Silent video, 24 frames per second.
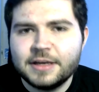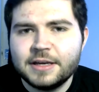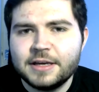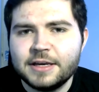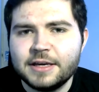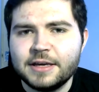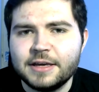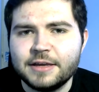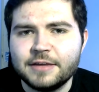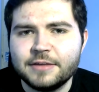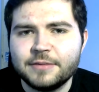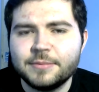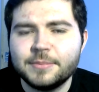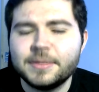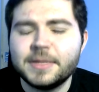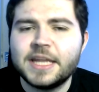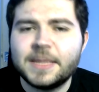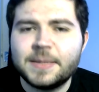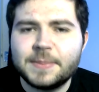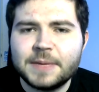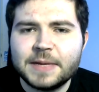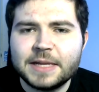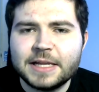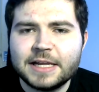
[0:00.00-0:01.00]
He's
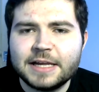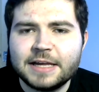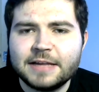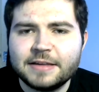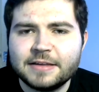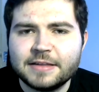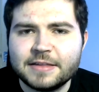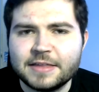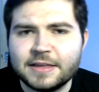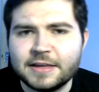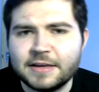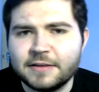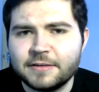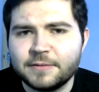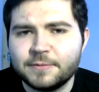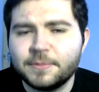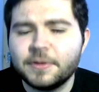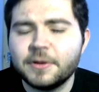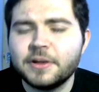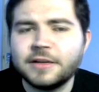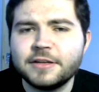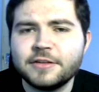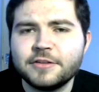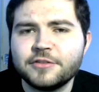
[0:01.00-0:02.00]
manipulating things,
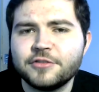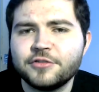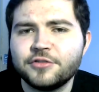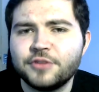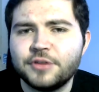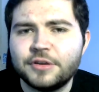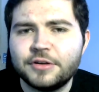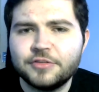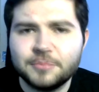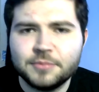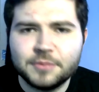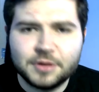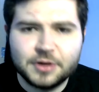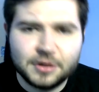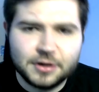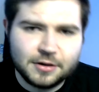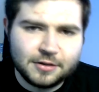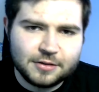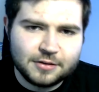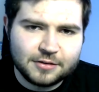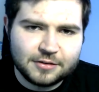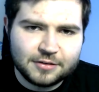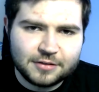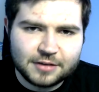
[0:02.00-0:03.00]
pulling the strings from
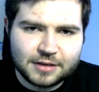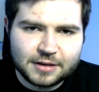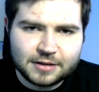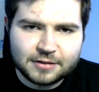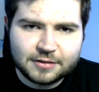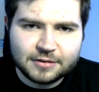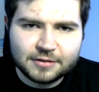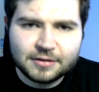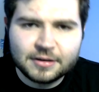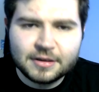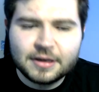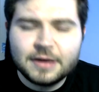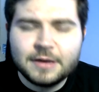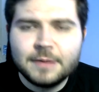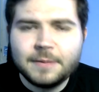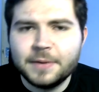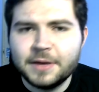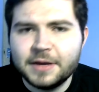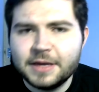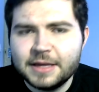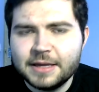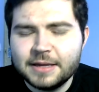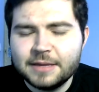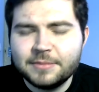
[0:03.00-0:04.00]
behind the scenes,
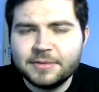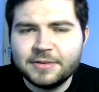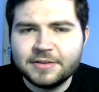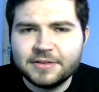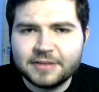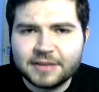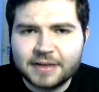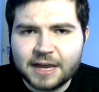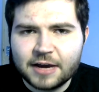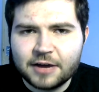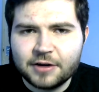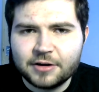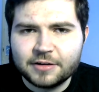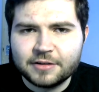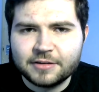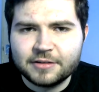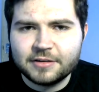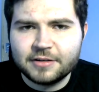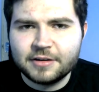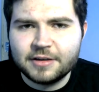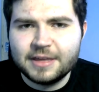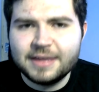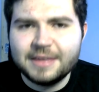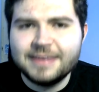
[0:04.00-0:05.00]
but him as a
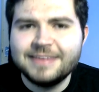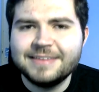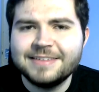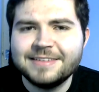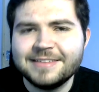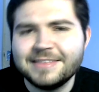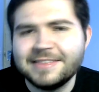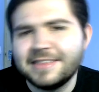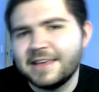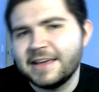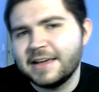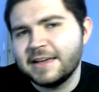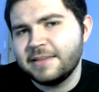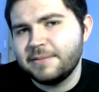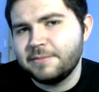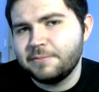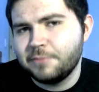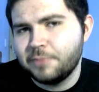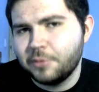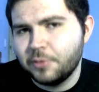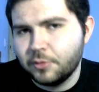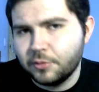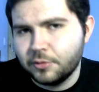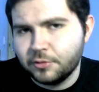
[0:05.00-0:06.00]
character isn't that
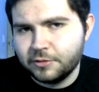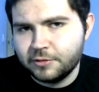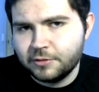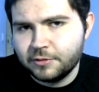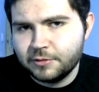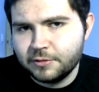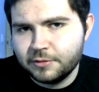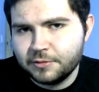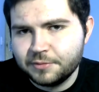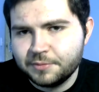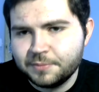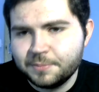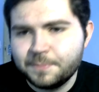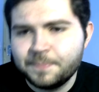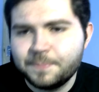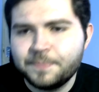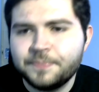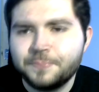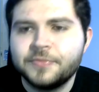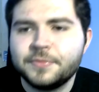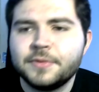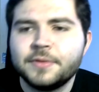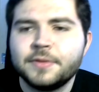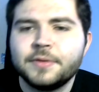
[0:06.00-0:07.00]
important.
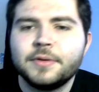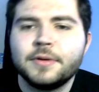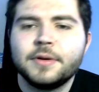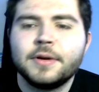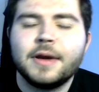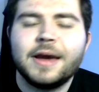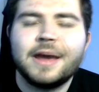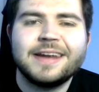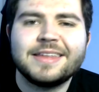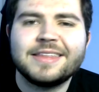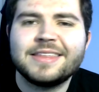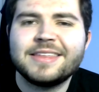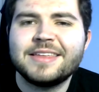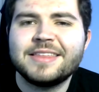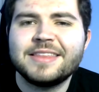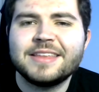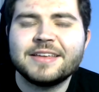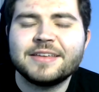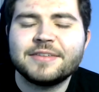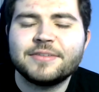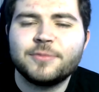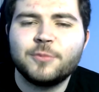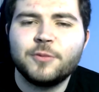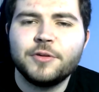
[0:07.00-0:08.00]
And I think
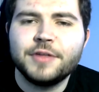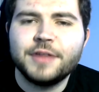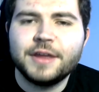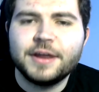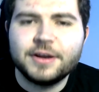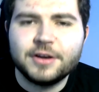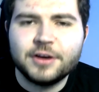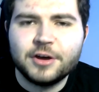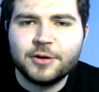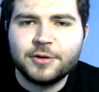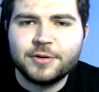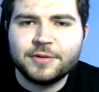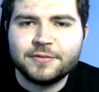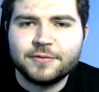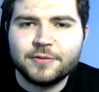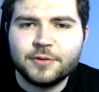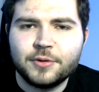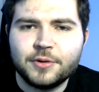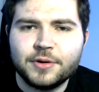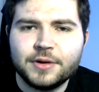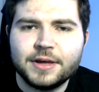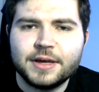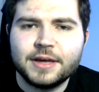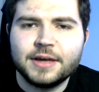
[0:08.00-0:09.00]
that's what they're going
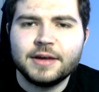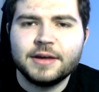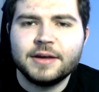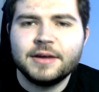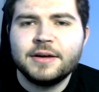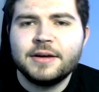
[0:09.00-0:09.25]
for here.